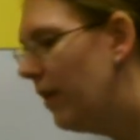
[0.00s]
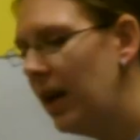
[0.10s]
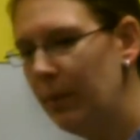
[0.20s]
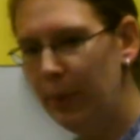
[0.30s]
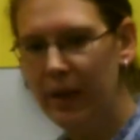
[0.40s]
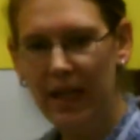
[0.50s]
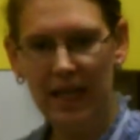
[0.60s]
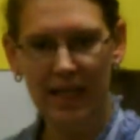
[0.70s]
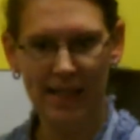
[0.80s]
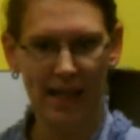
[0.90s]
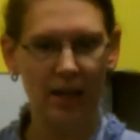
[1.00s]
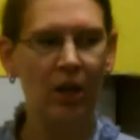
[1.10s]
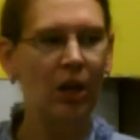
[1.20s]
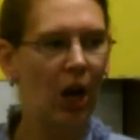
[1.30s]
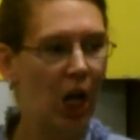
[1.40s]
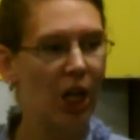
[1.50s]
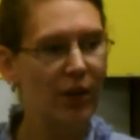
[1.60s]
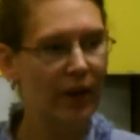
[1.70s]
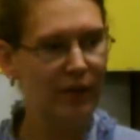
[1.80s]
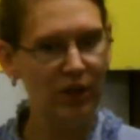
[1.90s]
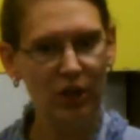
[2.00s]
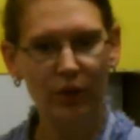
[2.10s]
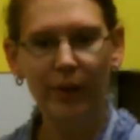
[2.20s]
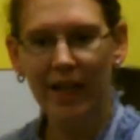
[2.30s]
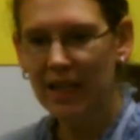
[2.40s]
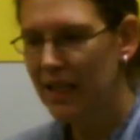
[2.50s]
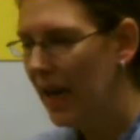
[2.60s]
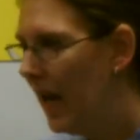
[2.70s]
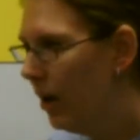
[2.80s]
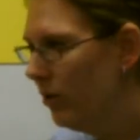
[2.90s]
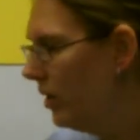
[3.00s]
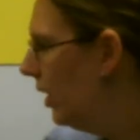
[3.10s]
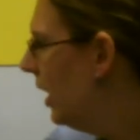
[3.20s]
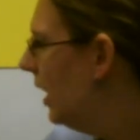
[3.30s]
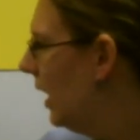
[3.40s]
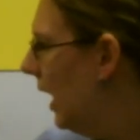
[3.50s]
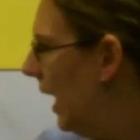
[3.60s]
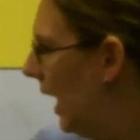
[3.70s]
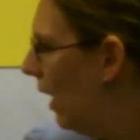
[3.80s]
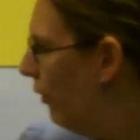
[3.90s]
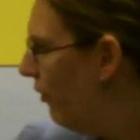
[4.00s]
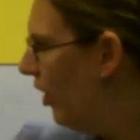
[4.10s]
you've got it pretty easy. All you have to do is count how